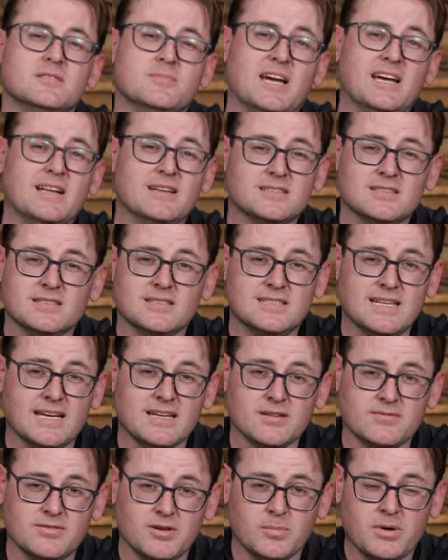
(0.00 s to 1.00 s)
to mount it to the
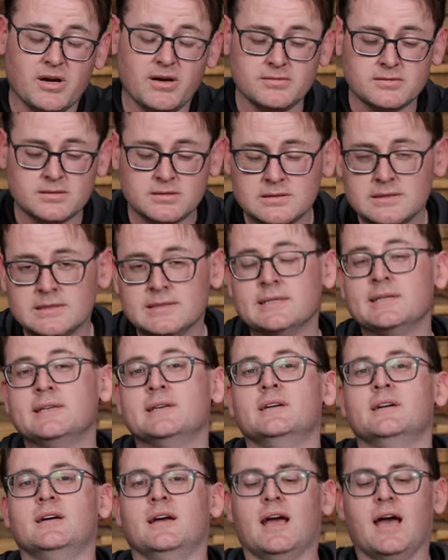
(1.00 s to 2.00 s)
deck of your boats.
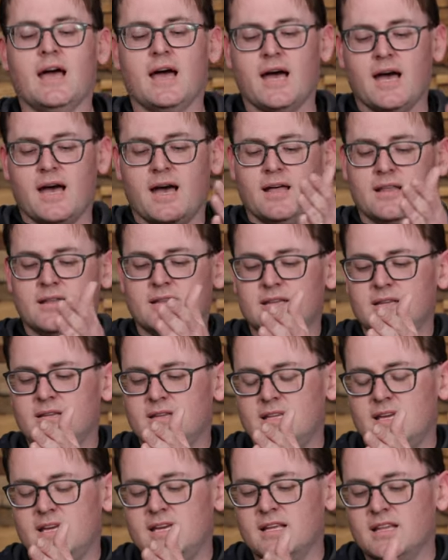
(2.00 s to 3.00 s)

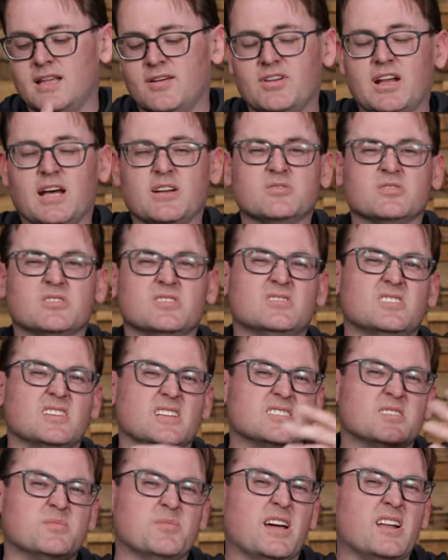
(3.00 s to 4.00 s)
The 1100's
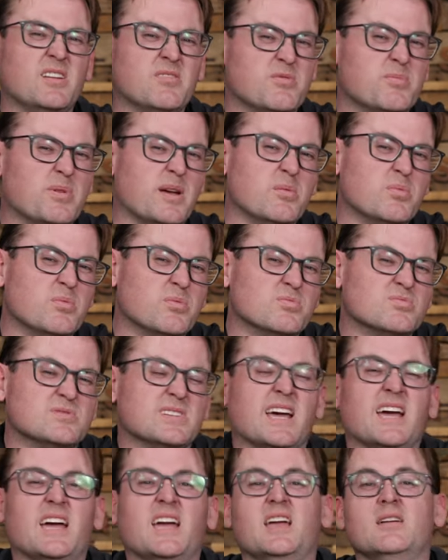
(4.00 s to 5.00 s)
estimated for people,
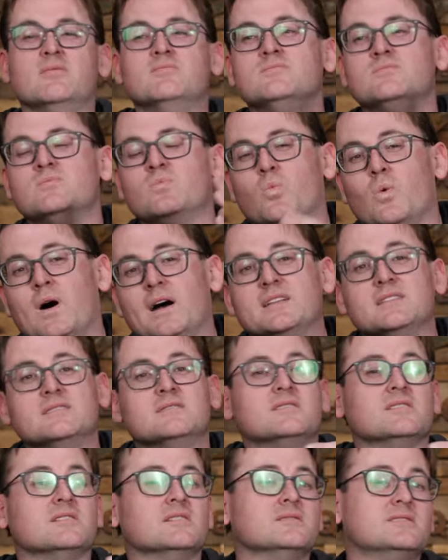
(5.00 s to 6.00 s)
say,
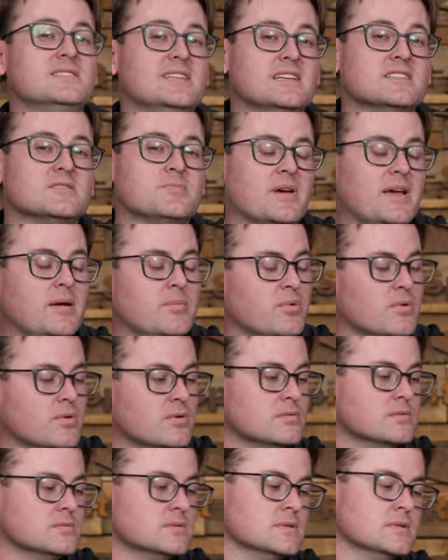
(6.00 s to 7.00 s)
1 to 6
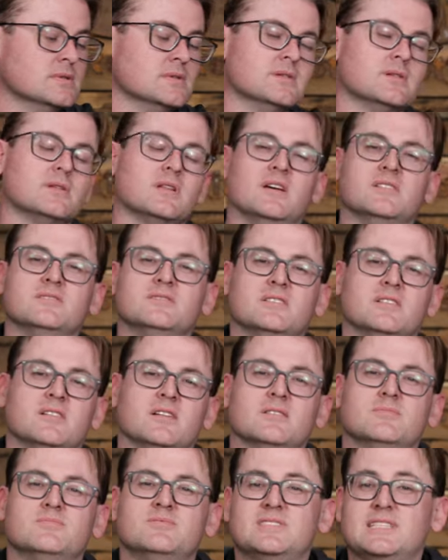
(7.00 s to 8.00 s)
people, closer
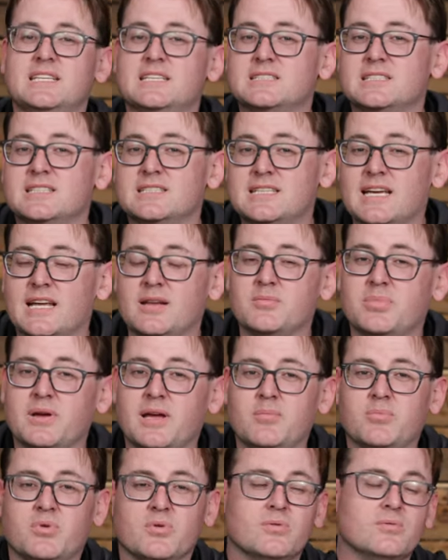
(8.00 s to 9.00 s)
to 6 to 10
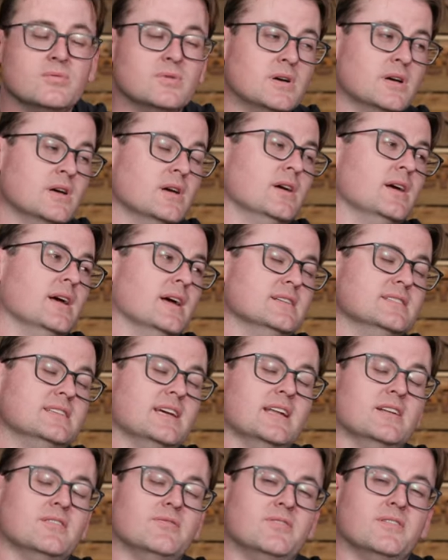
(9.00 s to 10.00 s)
people, and
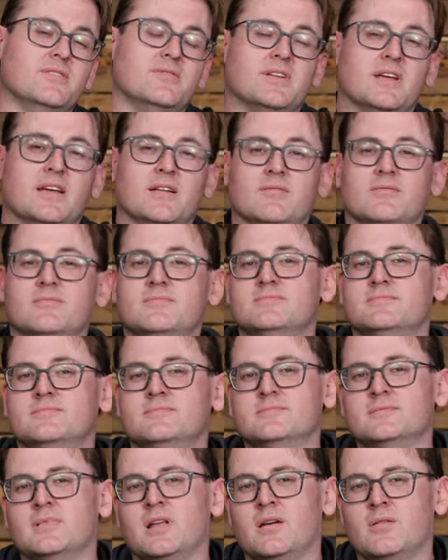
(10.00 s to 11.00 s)
10 to 15
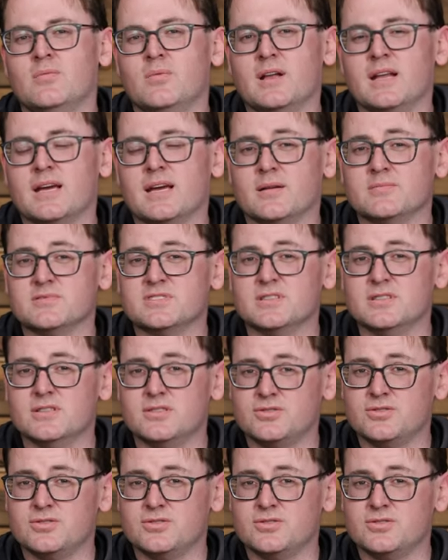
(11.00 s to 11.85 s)
when it comes to the